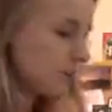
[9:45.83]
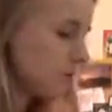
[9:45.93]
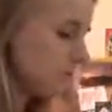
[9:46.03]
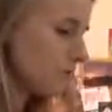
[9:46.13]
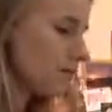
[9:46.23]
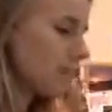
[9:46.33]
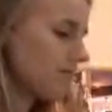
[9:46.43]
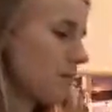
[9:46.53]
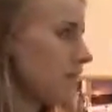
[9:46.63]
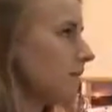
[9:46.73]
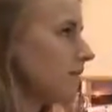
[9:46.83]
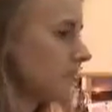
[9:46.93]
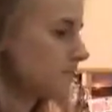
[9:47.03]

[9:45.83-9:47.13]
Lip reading: You were given